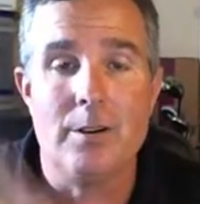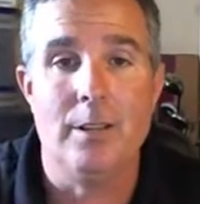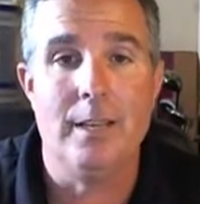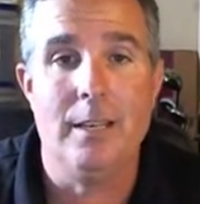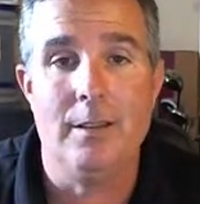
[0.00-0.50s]
cleaning,
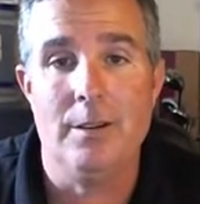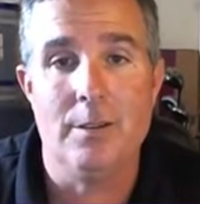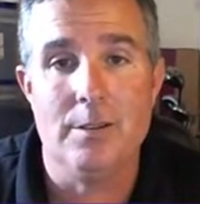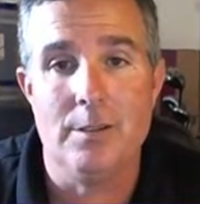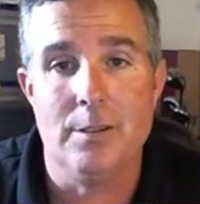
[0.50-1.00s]
your
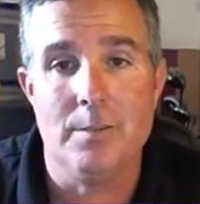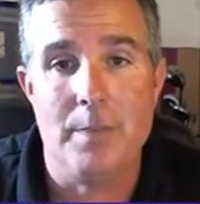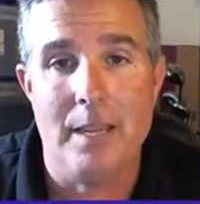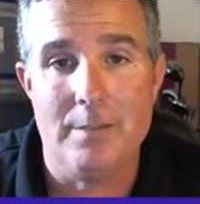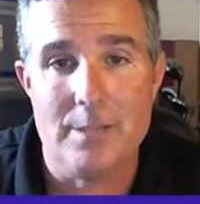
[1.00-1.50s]
paver
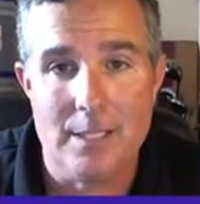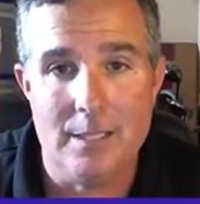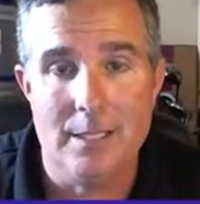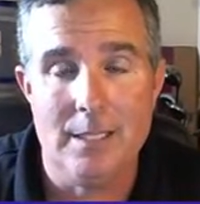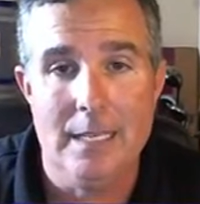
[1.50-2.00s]

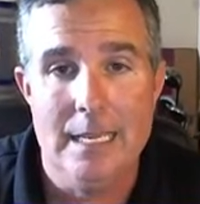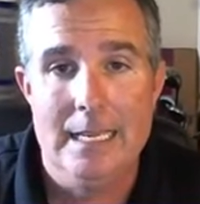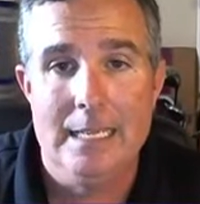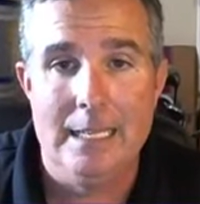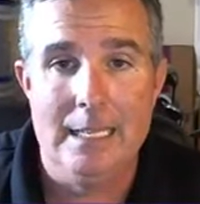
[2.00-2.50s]
sealing
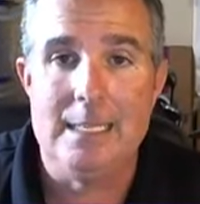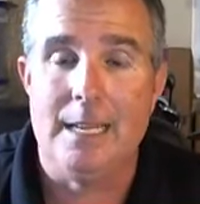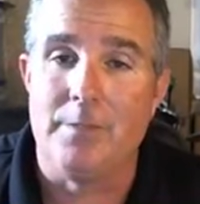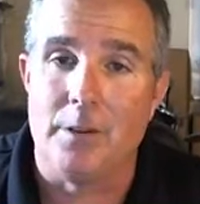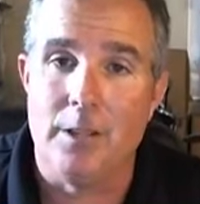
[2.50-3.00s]
needs, and for
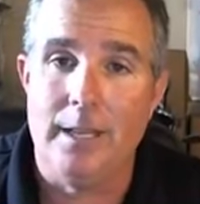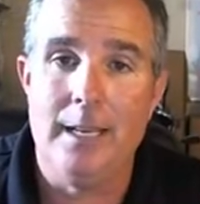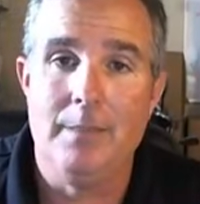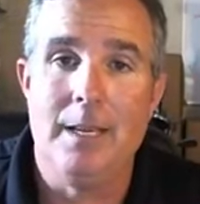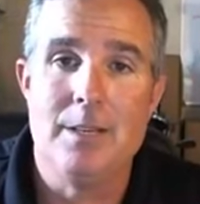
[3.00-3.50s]
cleaning, make
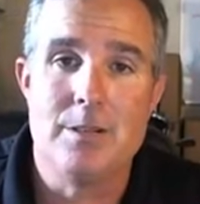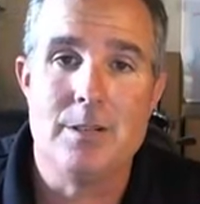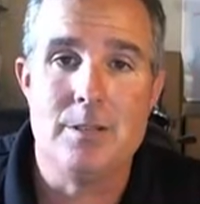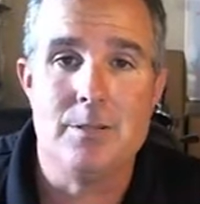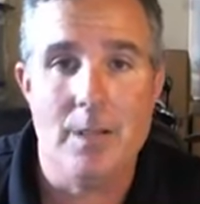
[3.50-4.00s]
sure you
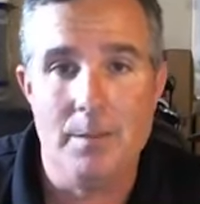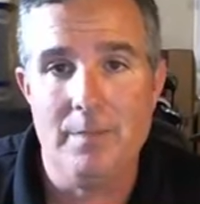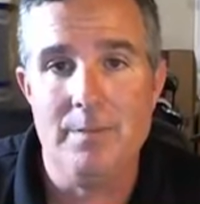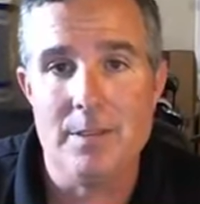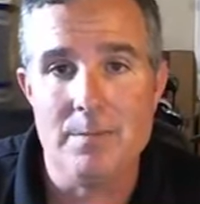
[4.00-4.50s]
come and visit
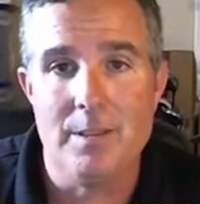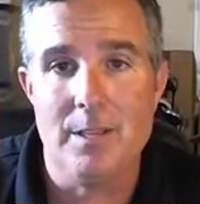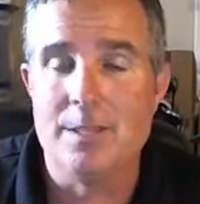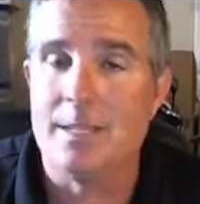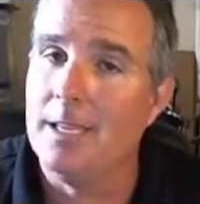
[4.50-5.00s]
with us.
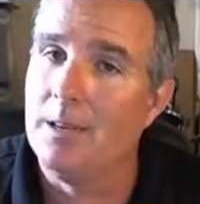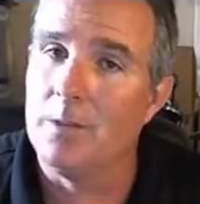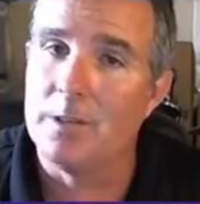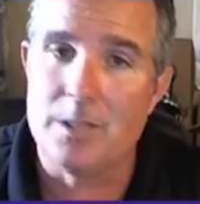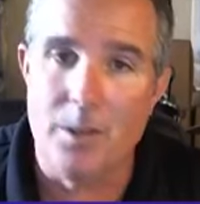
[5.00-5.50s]
Again, we're
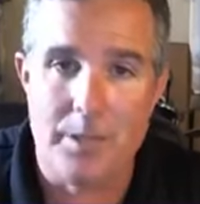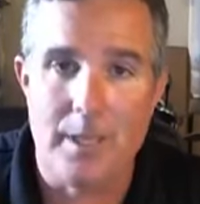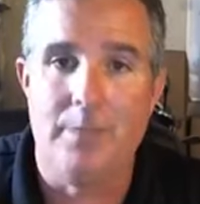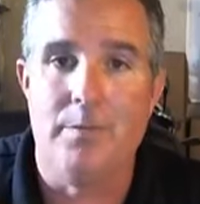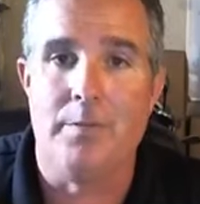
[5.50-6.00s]
so thankful
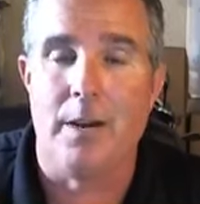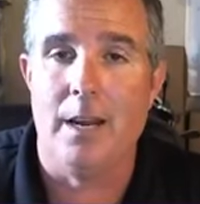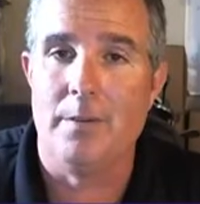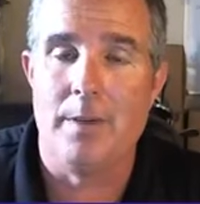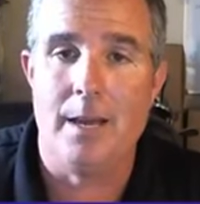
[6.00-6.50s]
for
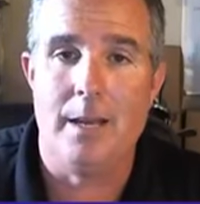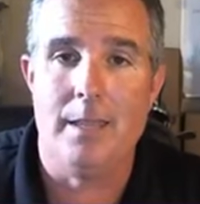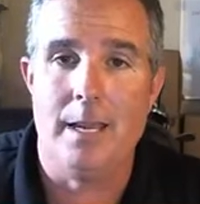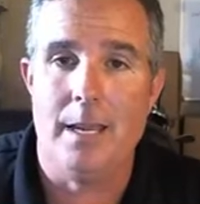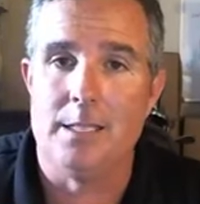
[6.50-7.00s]
everybody that
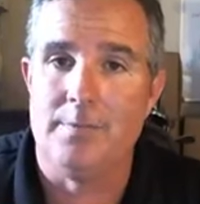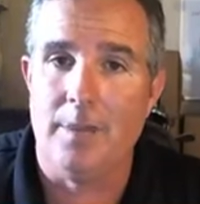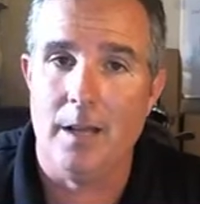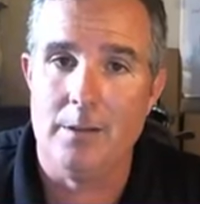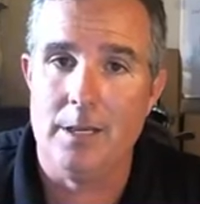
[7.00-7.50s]
has followed
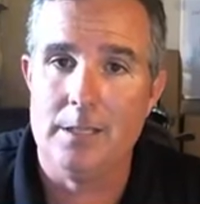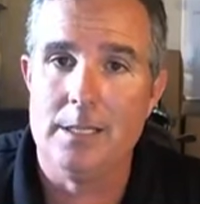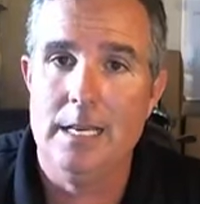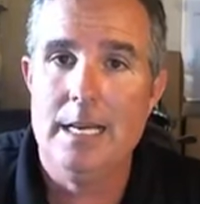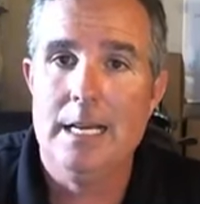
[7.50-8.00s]
us.
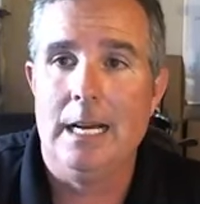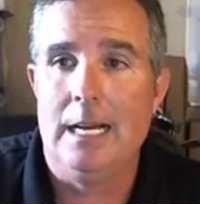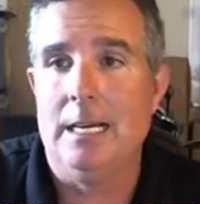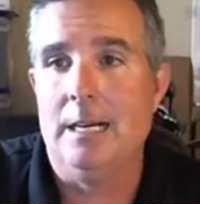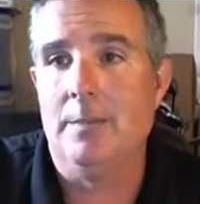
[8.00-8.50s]

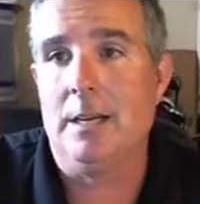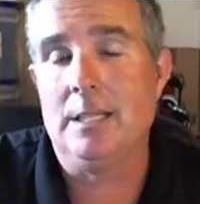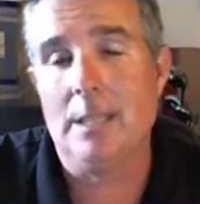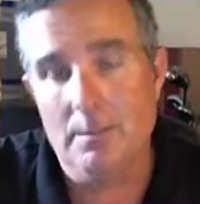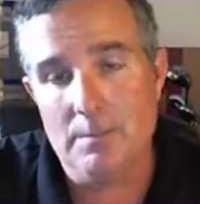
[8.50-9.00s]

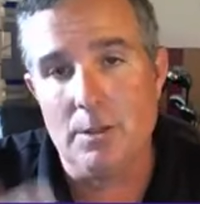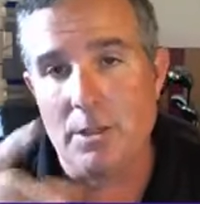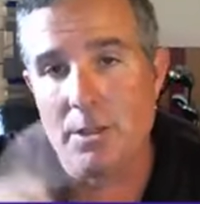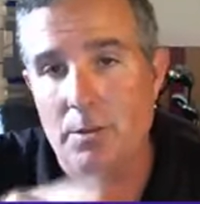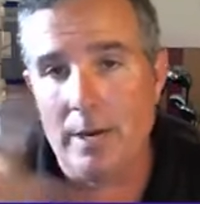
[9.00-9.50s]
Come to
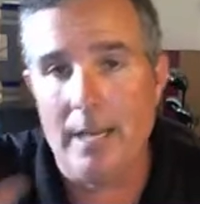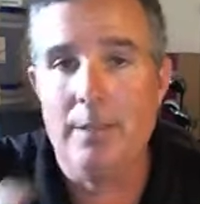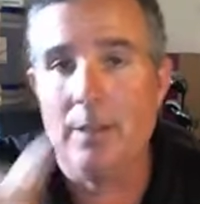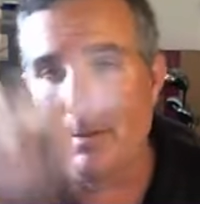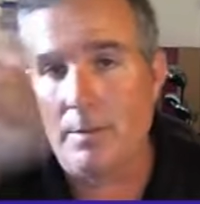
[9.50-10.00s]
3, the
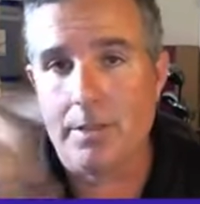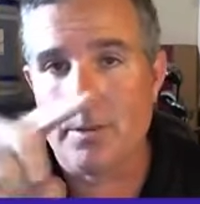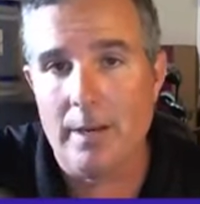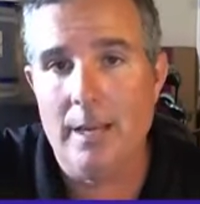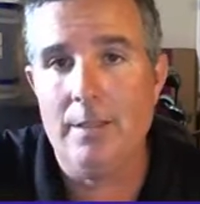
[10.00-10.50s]
number
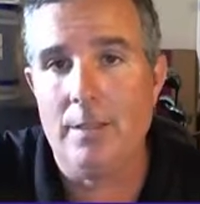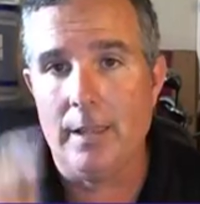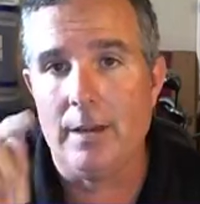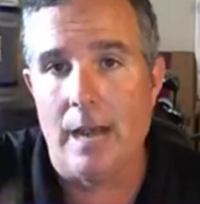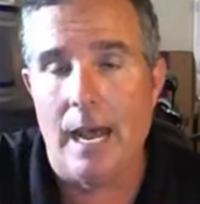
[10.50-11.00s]
3, the letter
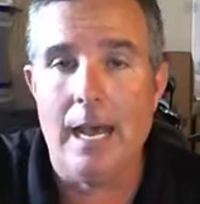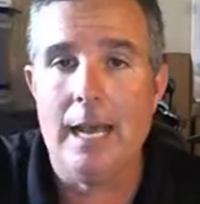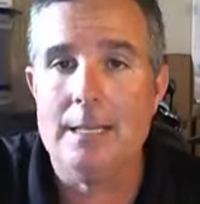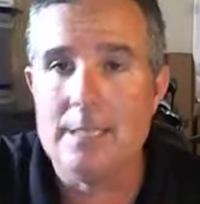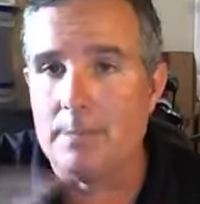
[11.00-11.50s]
I,
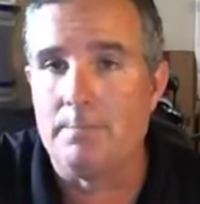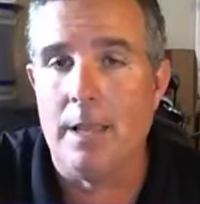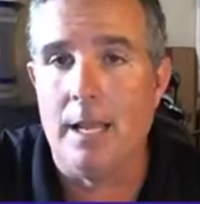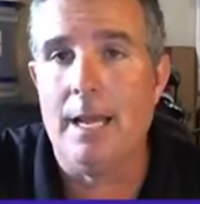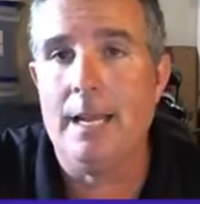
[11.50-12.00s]

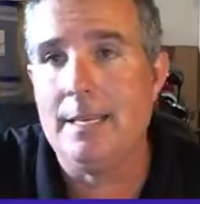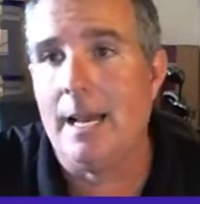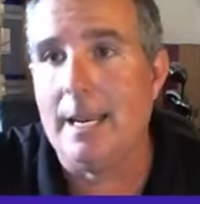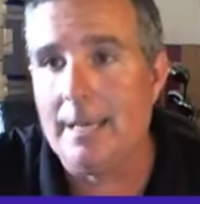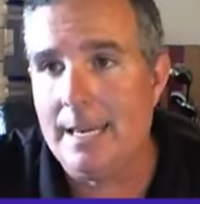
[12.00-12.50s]

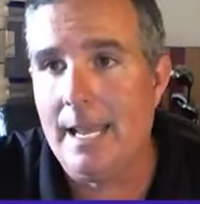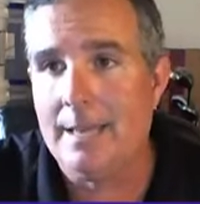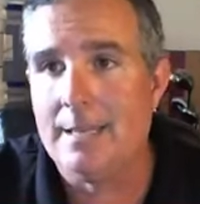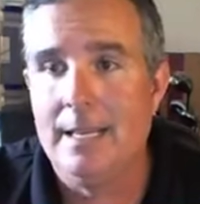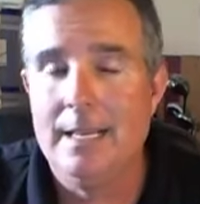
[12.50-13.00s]
supply.net.
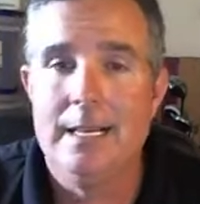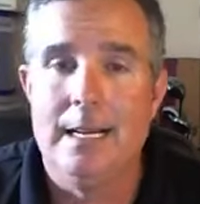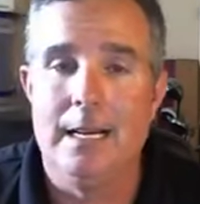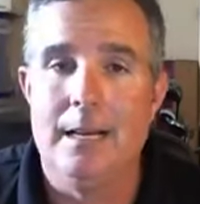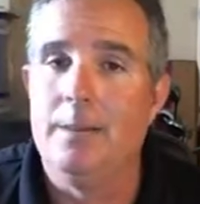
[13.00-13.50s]

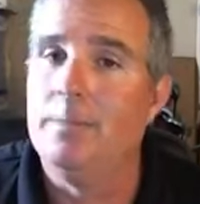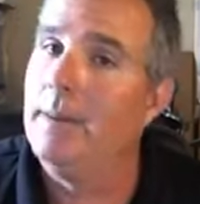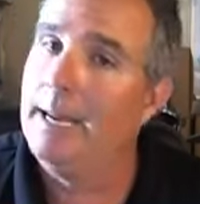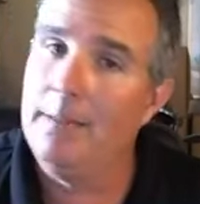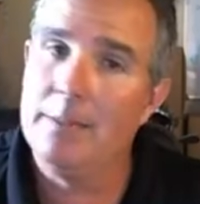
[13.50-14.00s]
My name
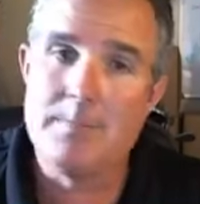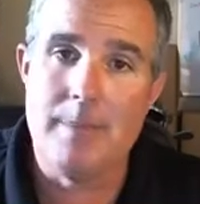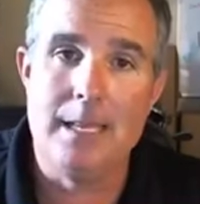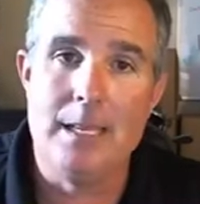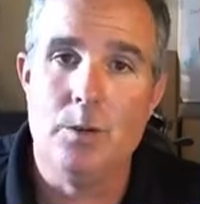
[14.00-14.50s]
is Mike
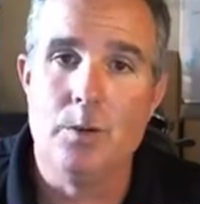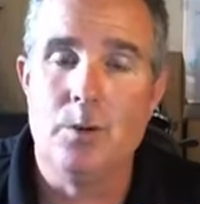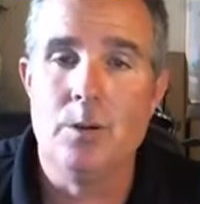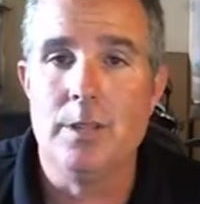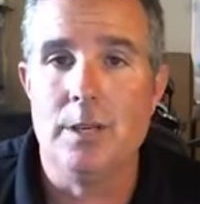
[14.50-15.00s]
Kilgore, the
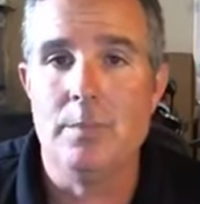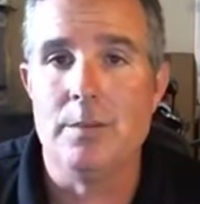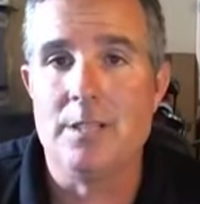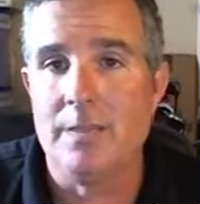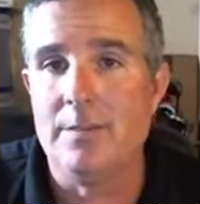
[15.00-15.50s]
number
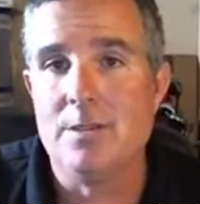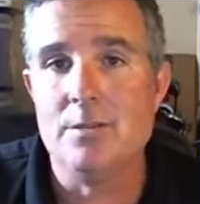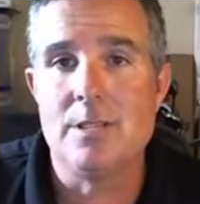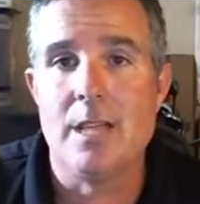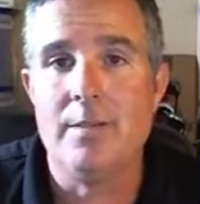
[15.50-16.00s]

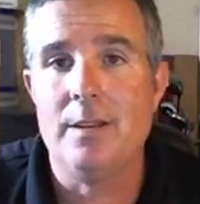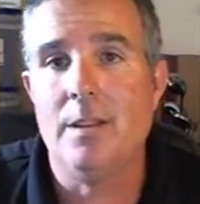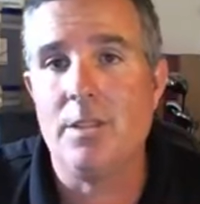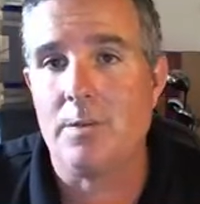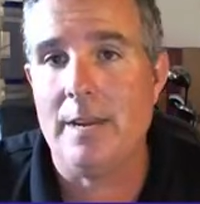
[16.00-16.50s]

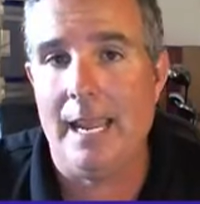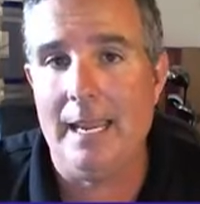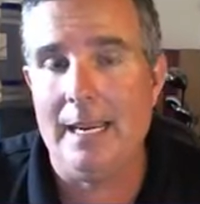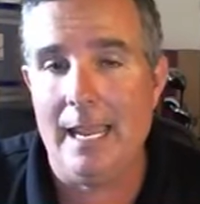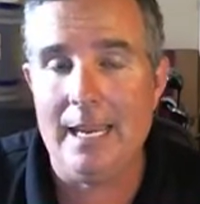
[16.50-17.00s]

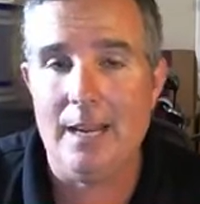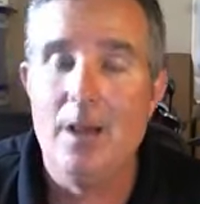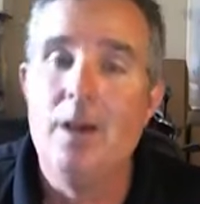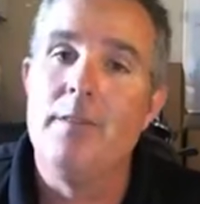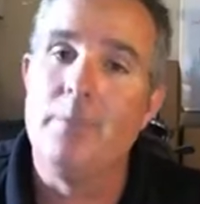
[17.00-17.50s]

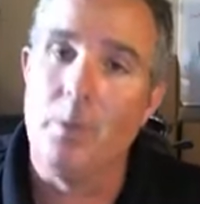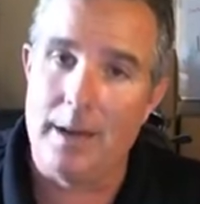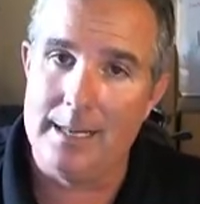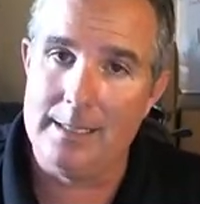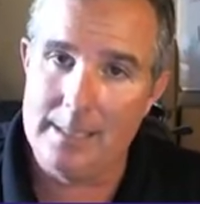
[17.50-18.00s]

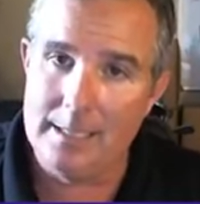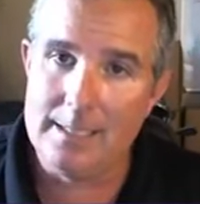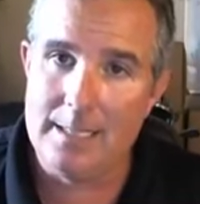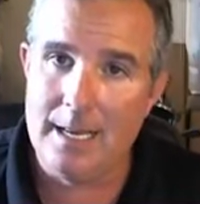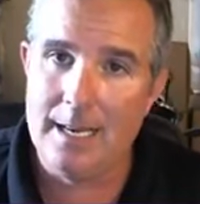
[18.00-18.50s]

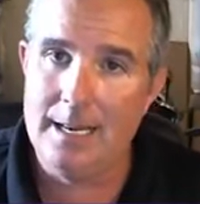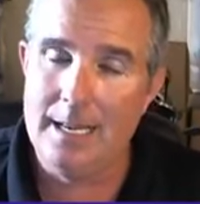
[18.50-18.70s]
727-388-4969.